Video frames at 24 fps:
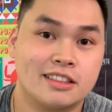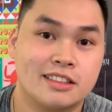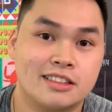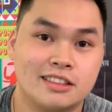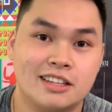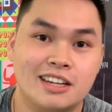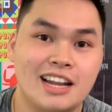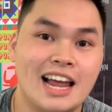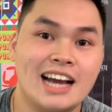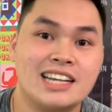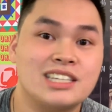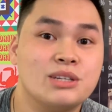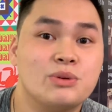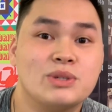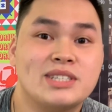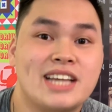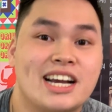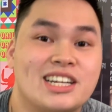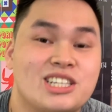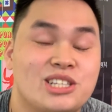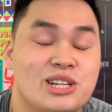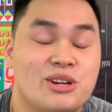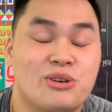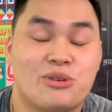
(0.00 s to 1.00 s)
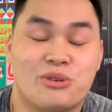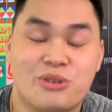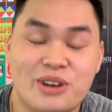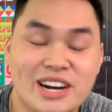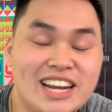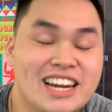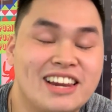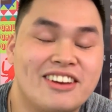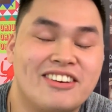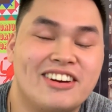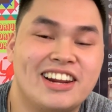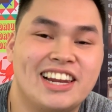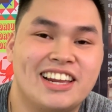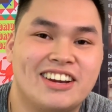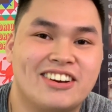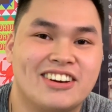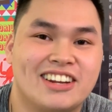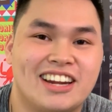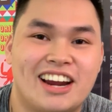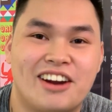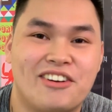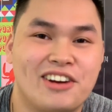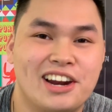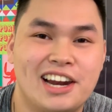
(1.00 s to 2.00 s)
The laksa was actually really good.
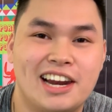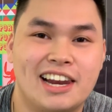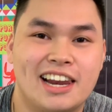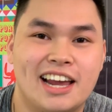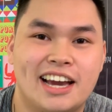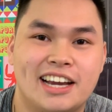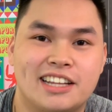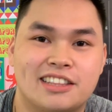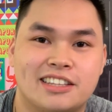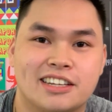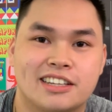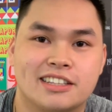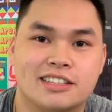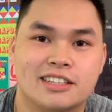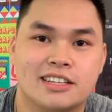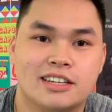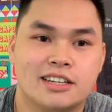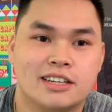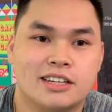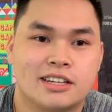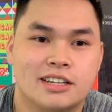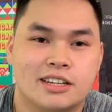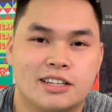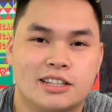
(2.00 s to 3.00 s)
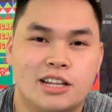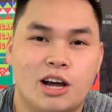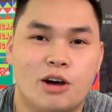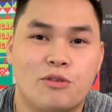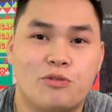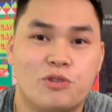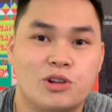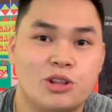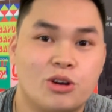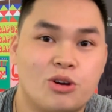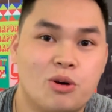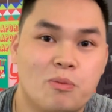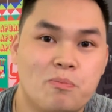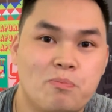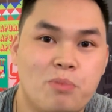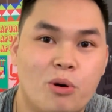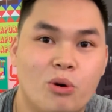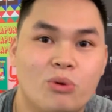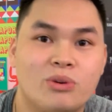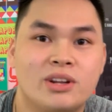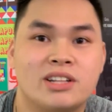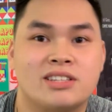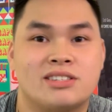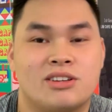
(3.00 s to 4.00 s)
I really liked it. Now for the
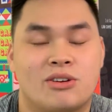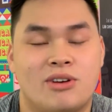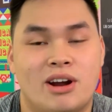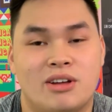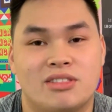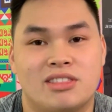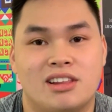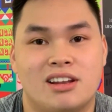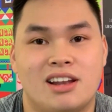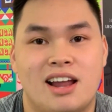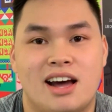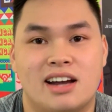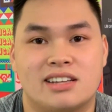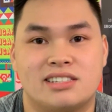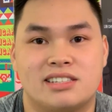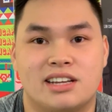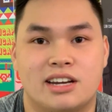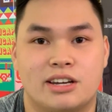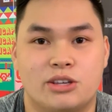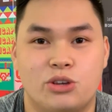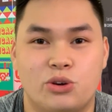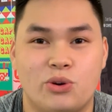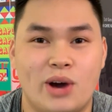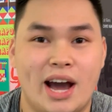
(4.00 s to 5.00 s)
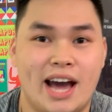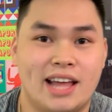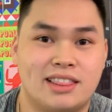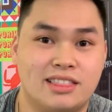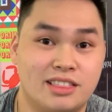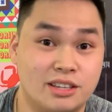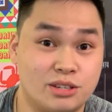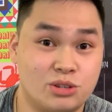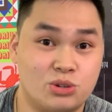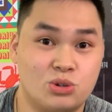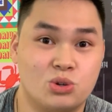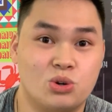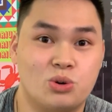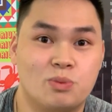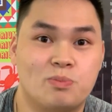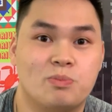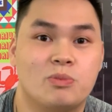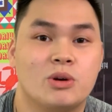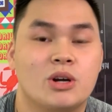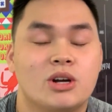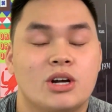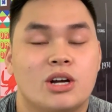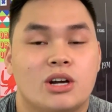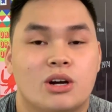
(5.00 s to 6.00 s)
components around the laksa, you have the soup
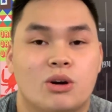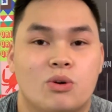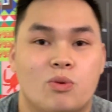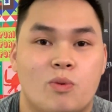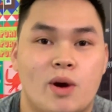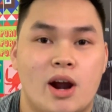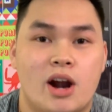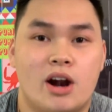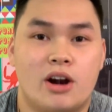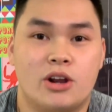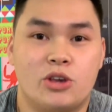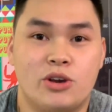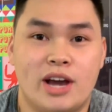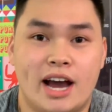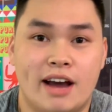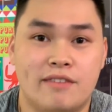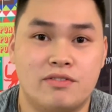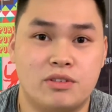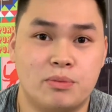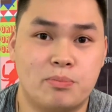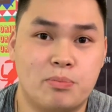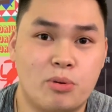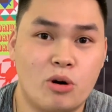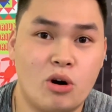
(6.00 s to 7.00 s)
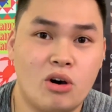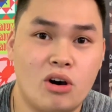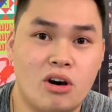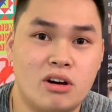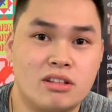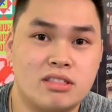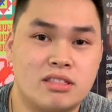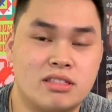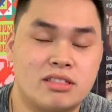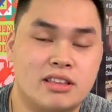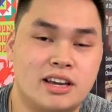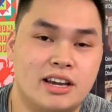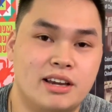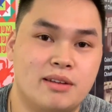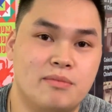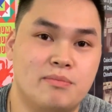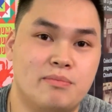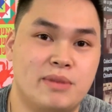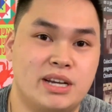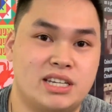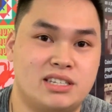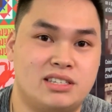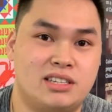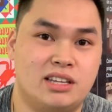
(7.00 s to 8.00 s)
where you have the broth
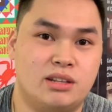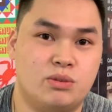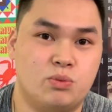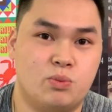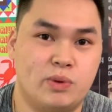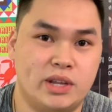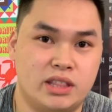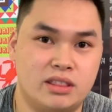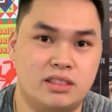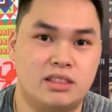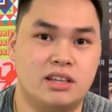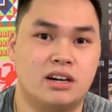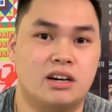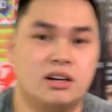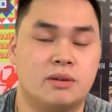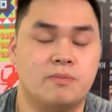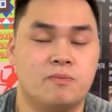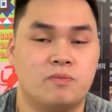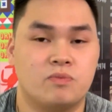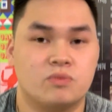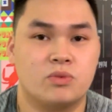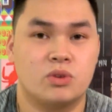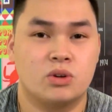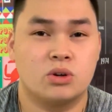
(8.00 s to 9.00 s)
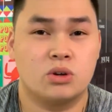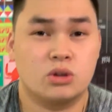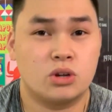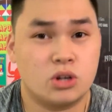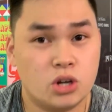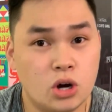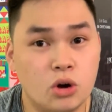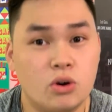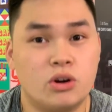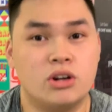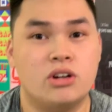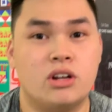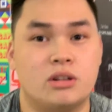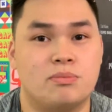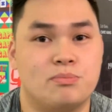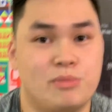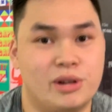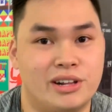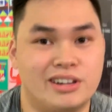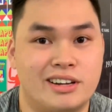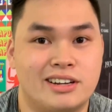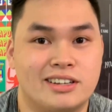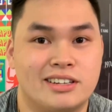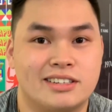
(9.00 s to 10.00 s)
mixed in with the coconut milk.